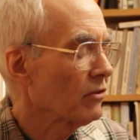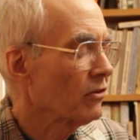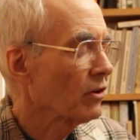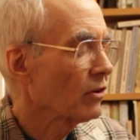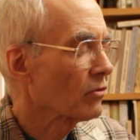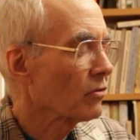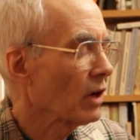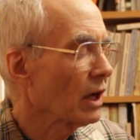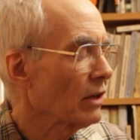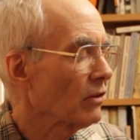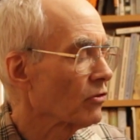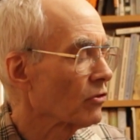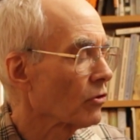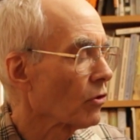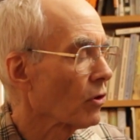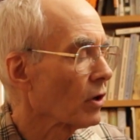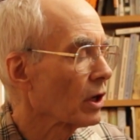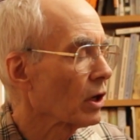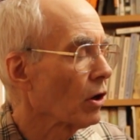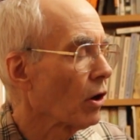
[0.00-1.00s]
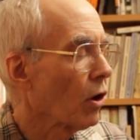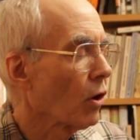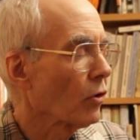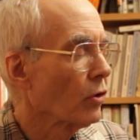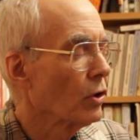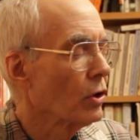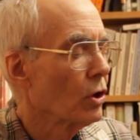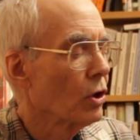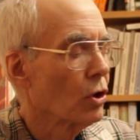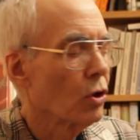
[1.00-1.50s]
great story called
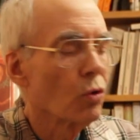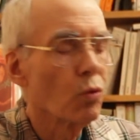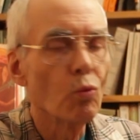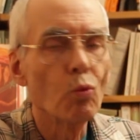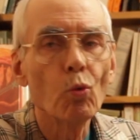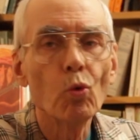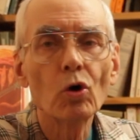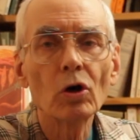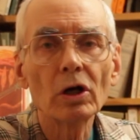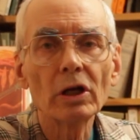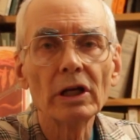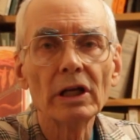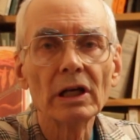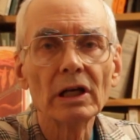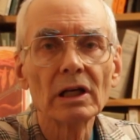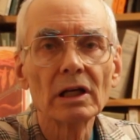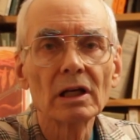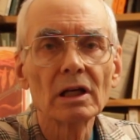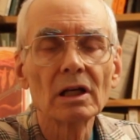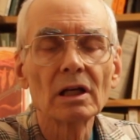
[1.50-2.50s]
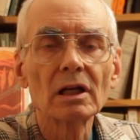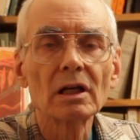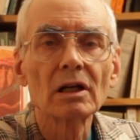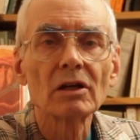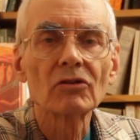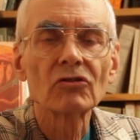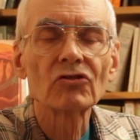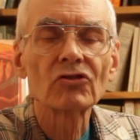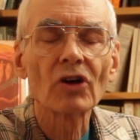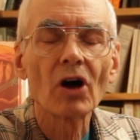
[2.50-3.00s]
Wood
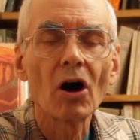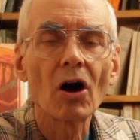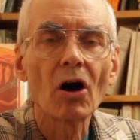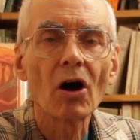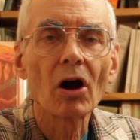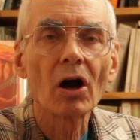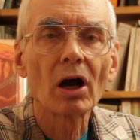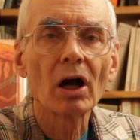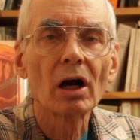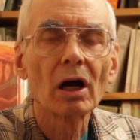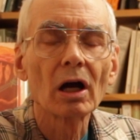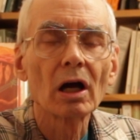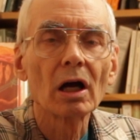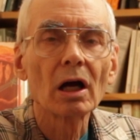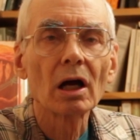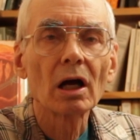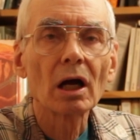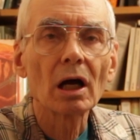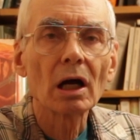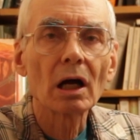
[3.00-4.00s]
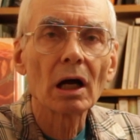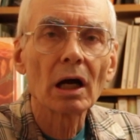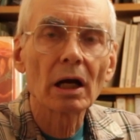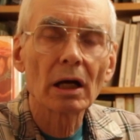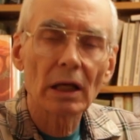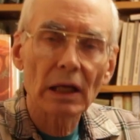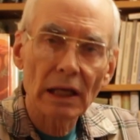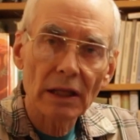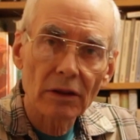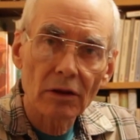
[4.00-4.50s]
Song.
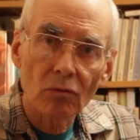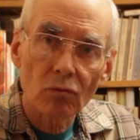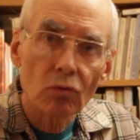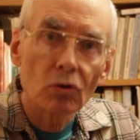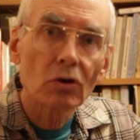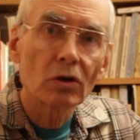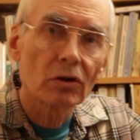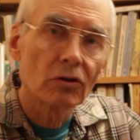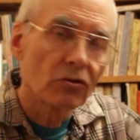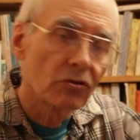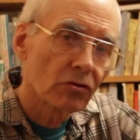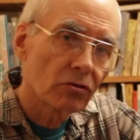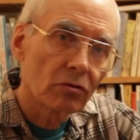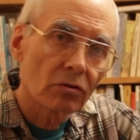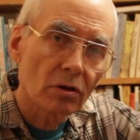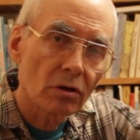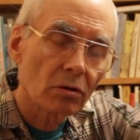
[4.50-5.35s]
In the woods,